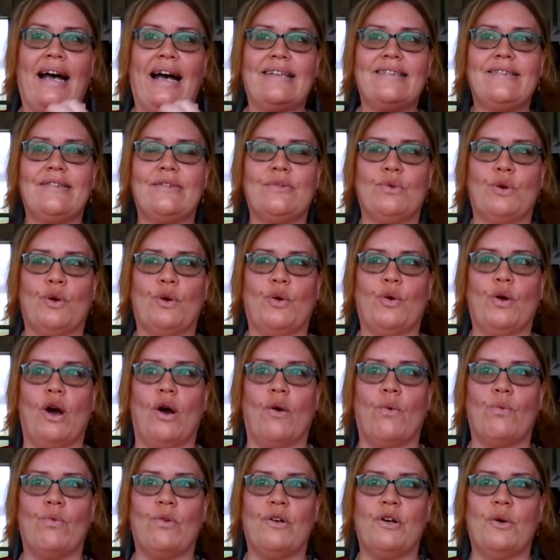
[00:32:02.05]
to pass
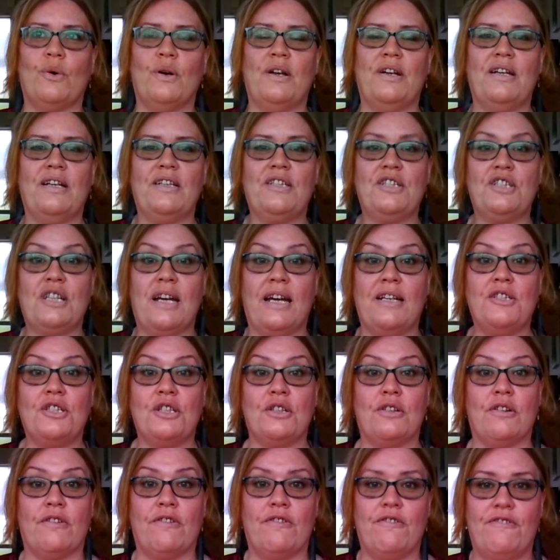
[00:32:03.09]
through a real
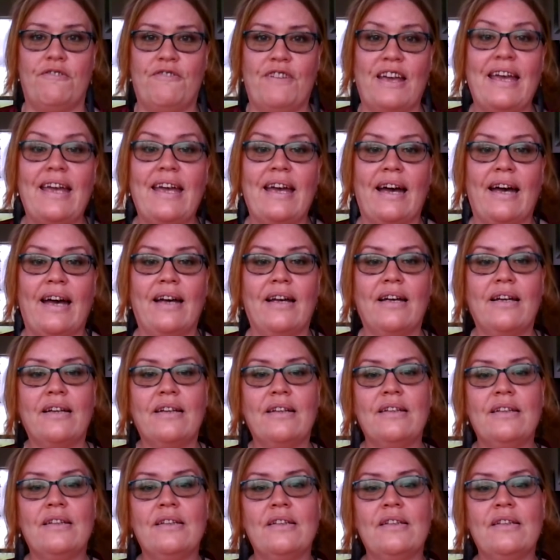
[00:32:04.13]
initiation of fear,